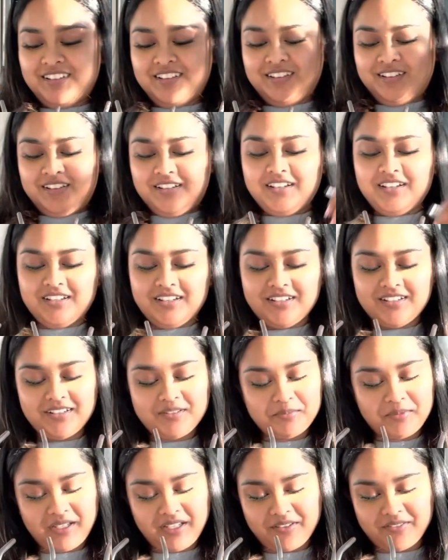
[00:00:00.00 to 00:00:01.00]
I'm
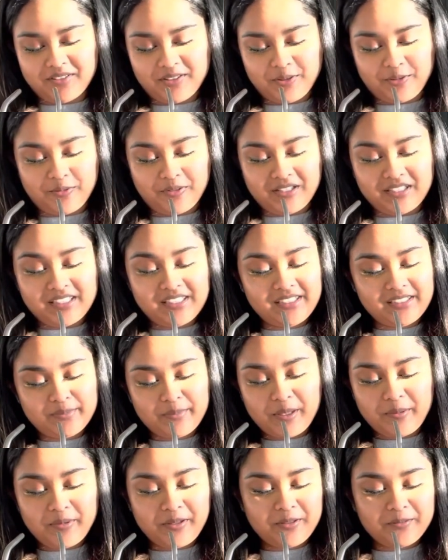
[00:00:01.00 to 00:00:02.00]
gonna give it Wendys
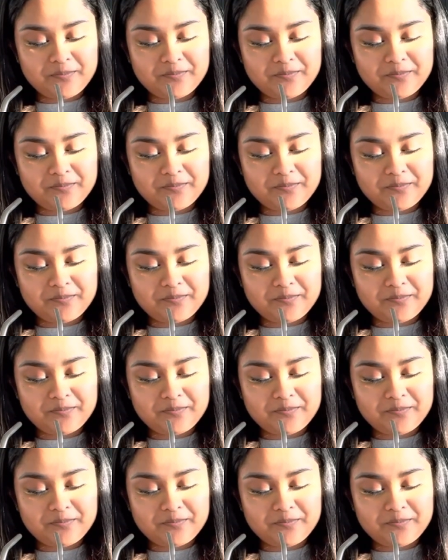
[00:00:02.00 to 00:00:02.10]
maybe.